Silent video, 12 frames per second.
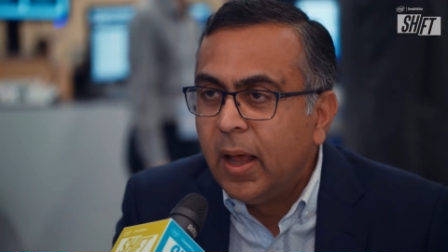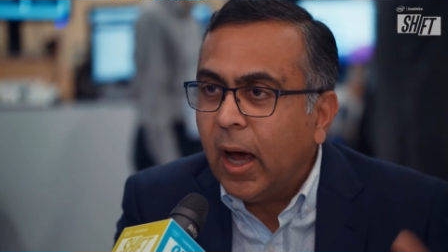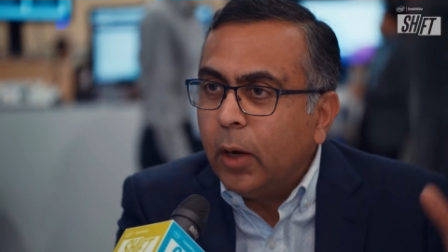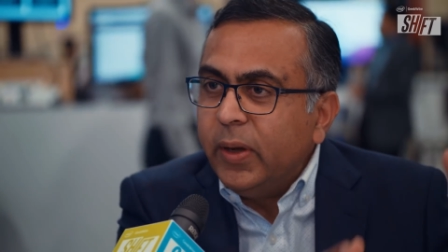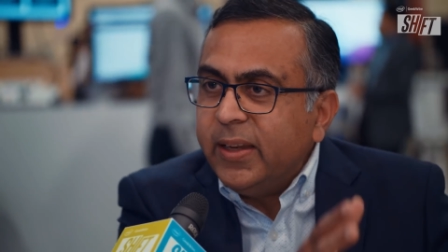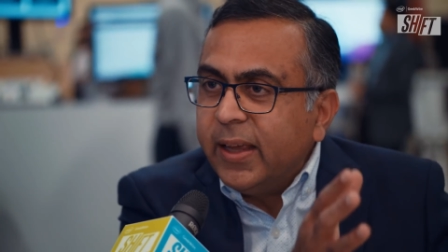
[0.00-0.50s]

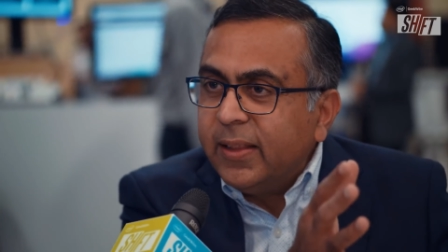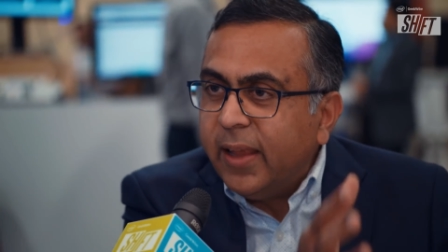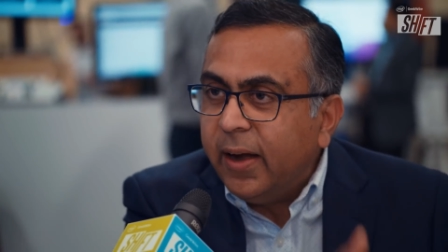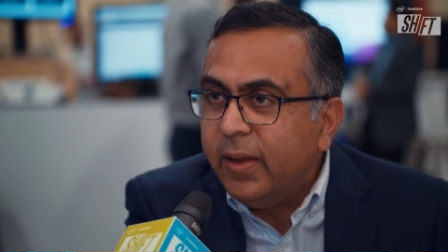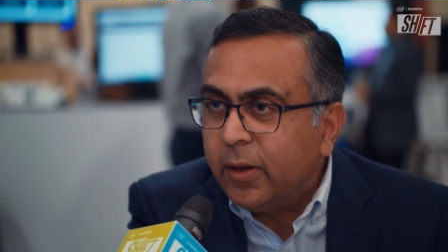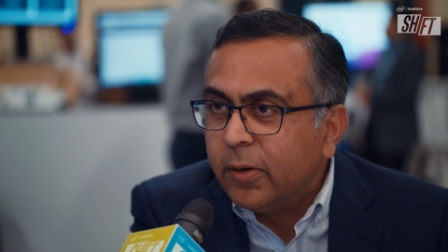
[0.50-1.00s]
How do we take
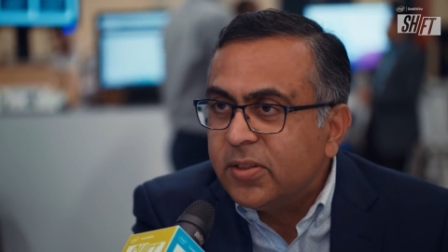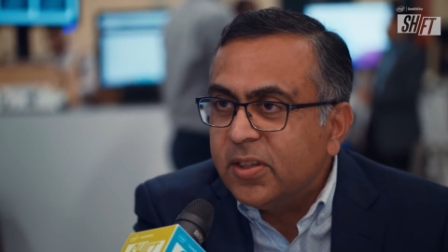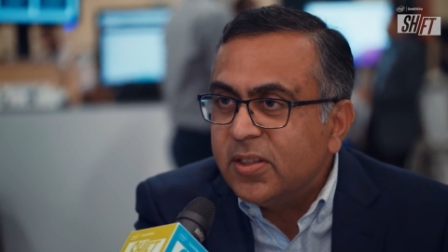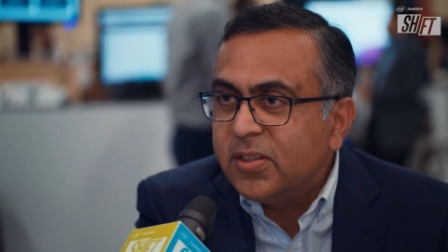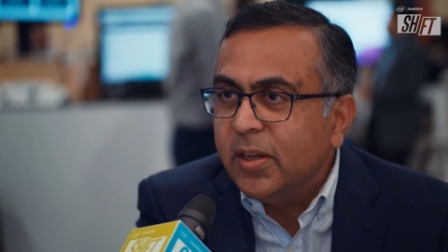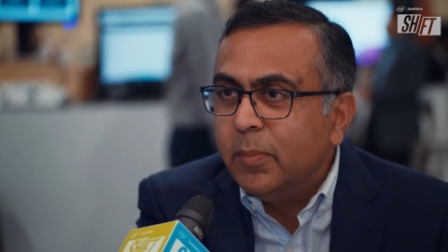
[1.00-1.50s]
their
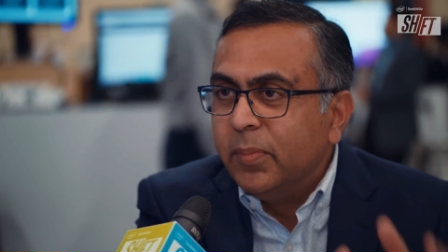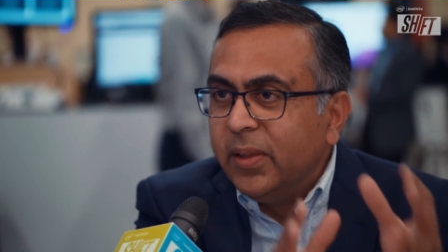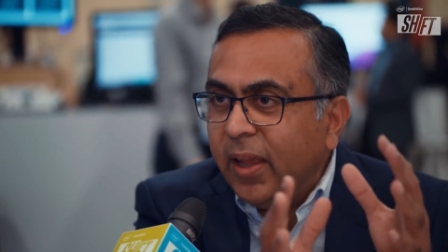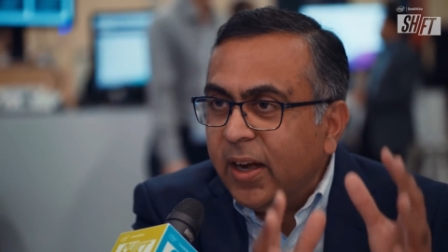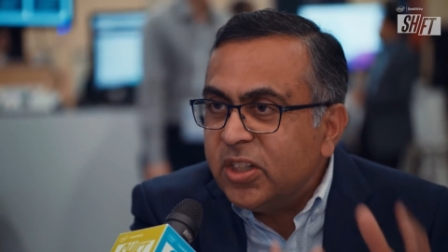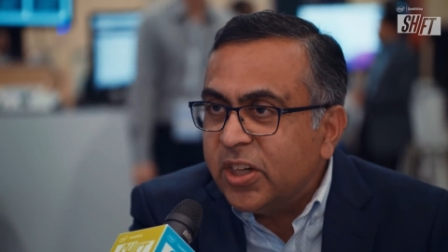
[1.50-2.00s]
ecosystem,
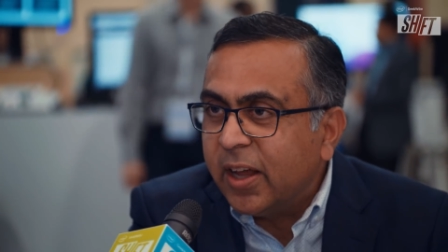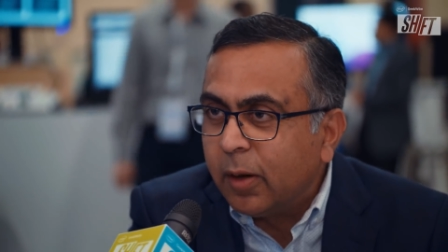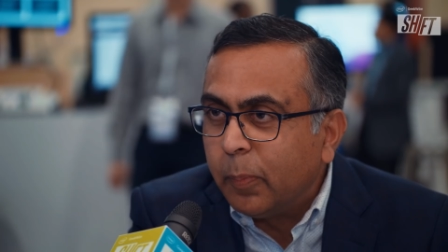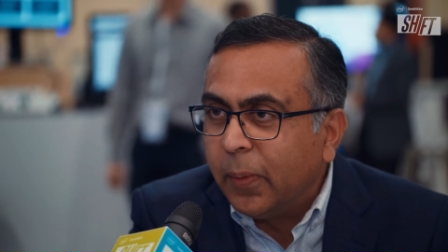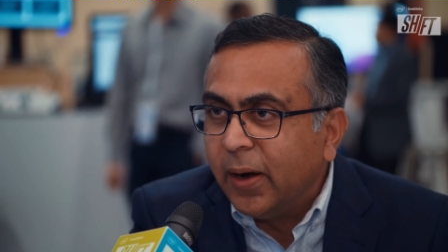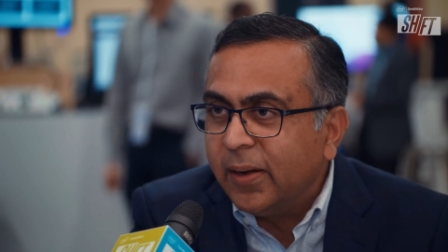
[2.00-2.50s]
their
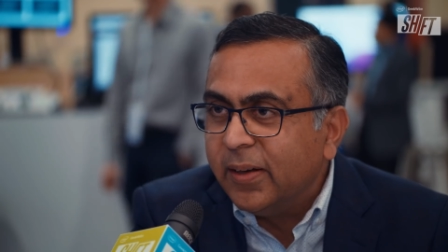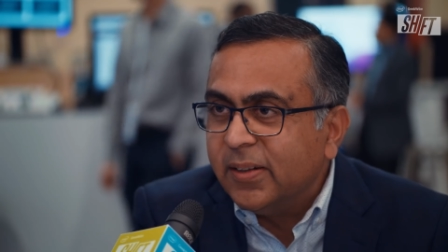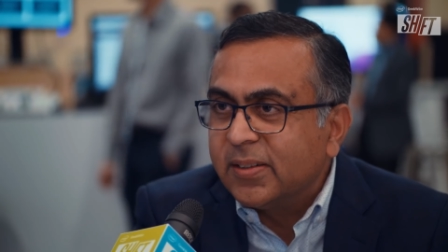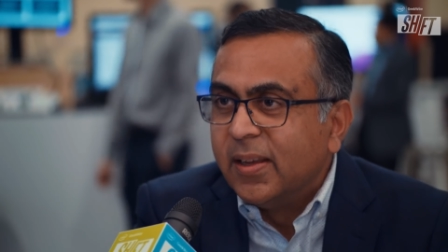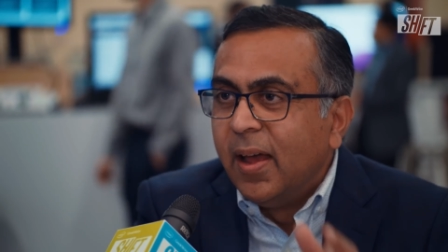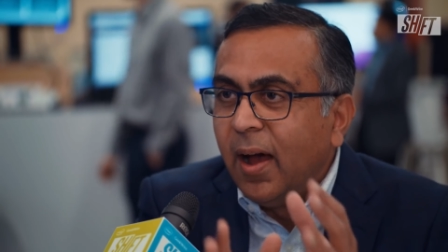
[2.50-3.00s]
channel
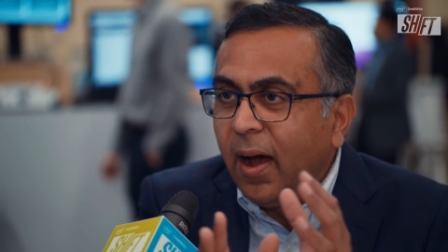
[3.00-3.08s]
partners,